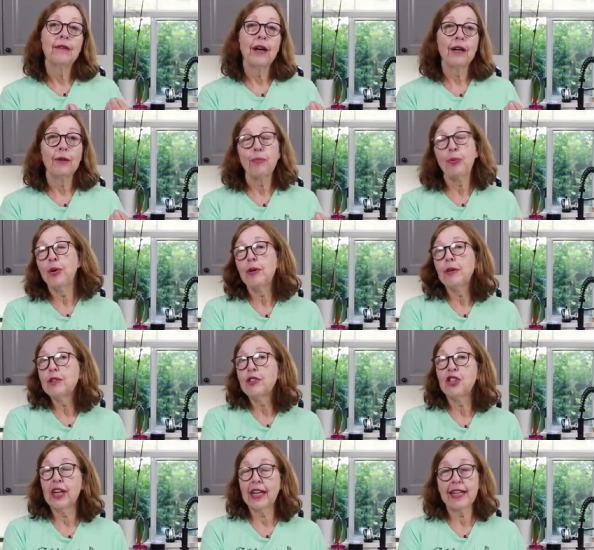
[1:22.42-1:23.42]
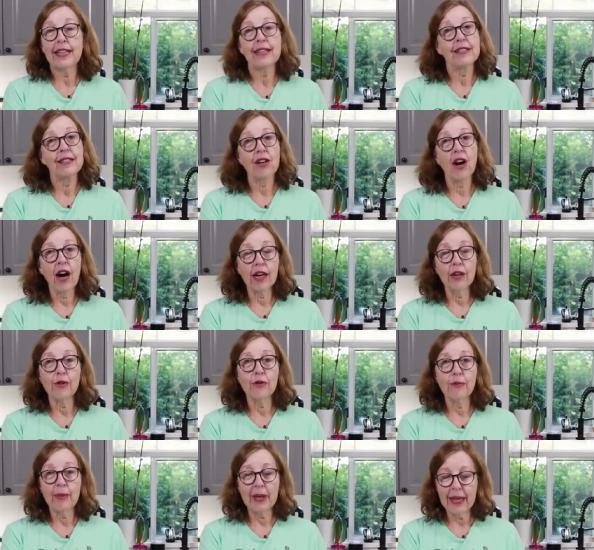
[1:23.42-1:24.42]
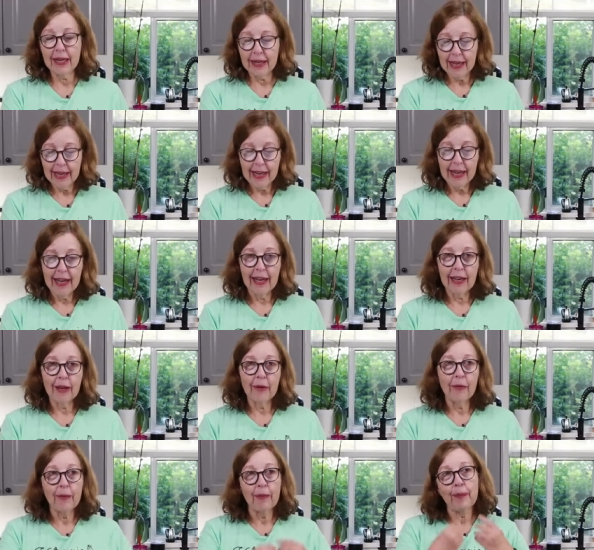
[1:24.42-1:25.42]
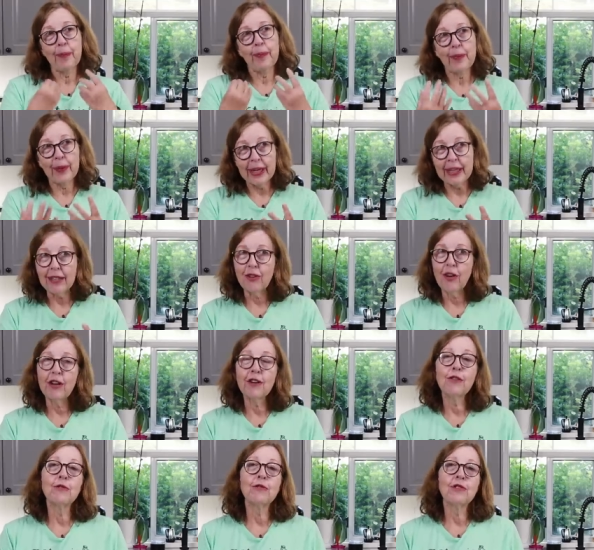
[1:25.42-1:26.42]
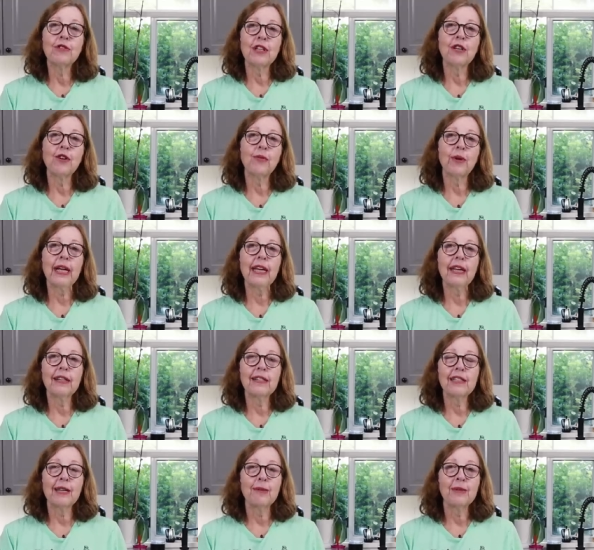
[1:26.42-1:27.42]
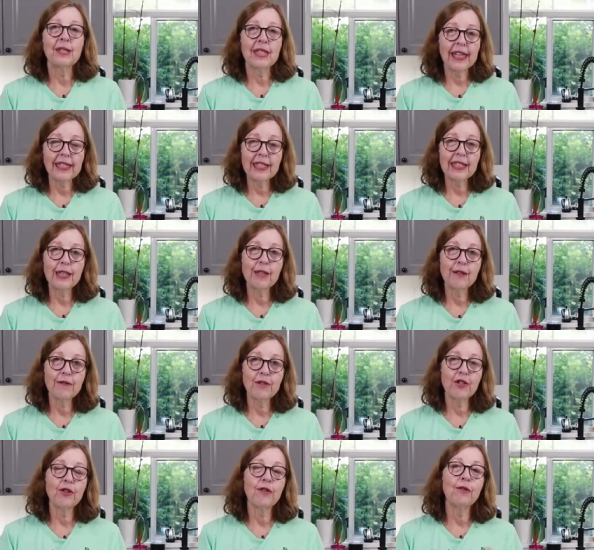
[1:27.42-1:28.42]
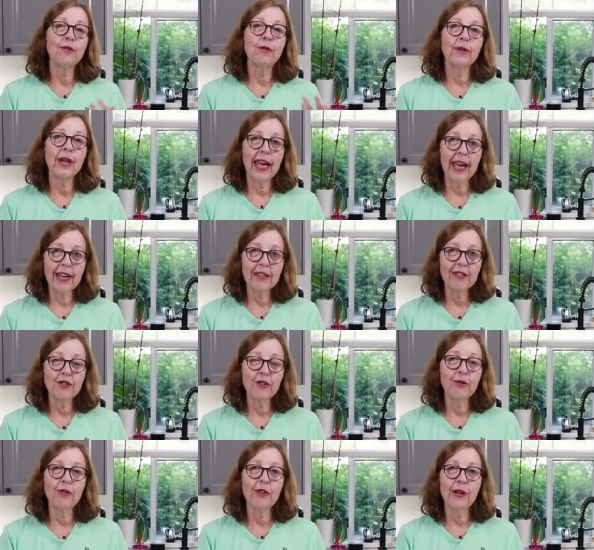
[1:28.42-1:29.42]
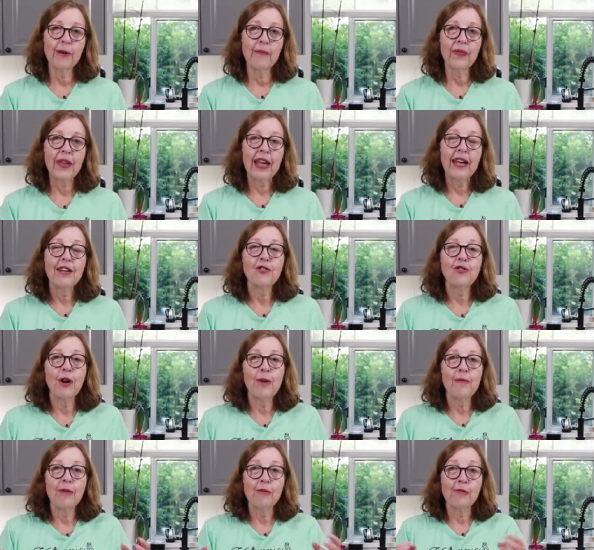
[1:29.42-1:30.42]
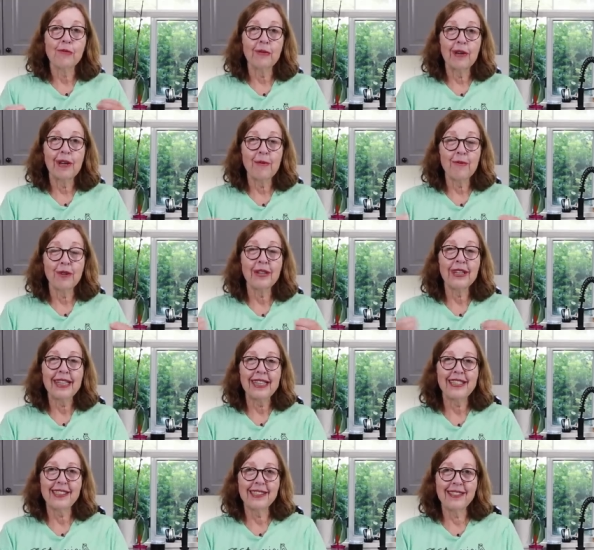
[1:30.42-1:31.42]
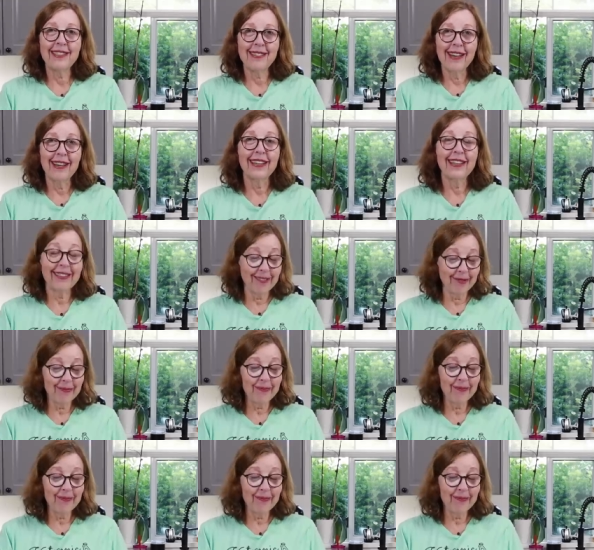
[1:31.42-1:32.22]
uh, pulled chicken taco meat. Um, but a lot of those ingredients I'm sensitive to, can't do them. So I'm, I'm really uh,